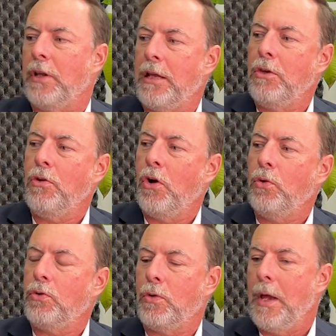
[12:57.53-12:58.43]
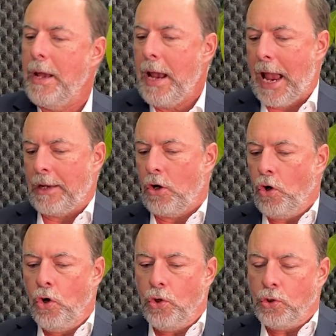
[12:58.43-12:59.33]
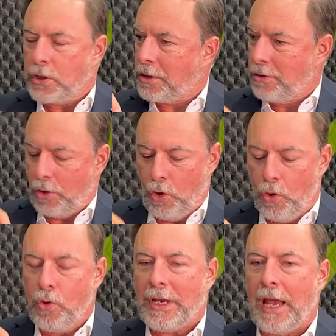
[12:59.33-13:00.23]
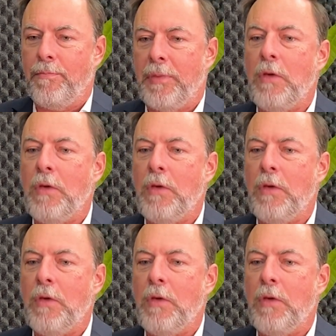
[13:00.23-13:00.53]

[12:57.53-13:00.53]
Then you go to, and who can be